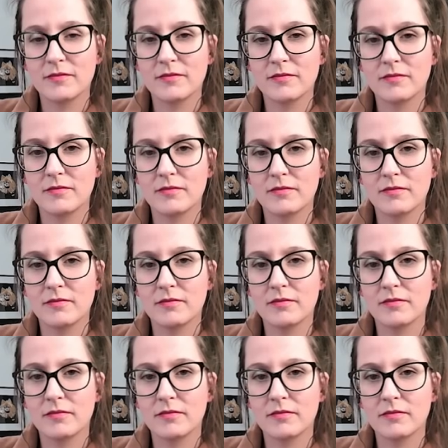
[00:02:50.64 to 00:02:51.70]

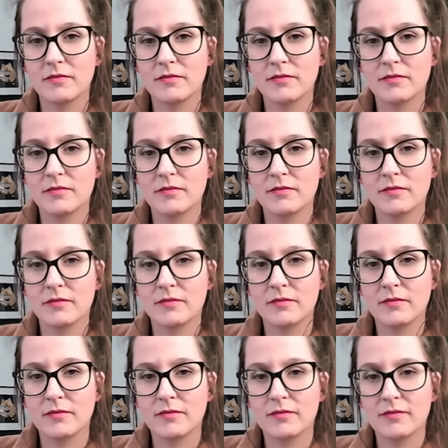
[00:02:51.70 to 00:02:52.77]

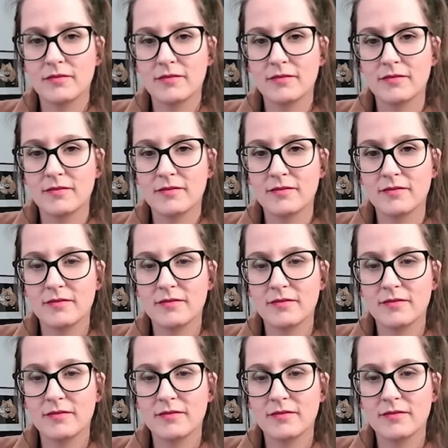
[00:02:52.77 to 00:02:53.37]
[no speech]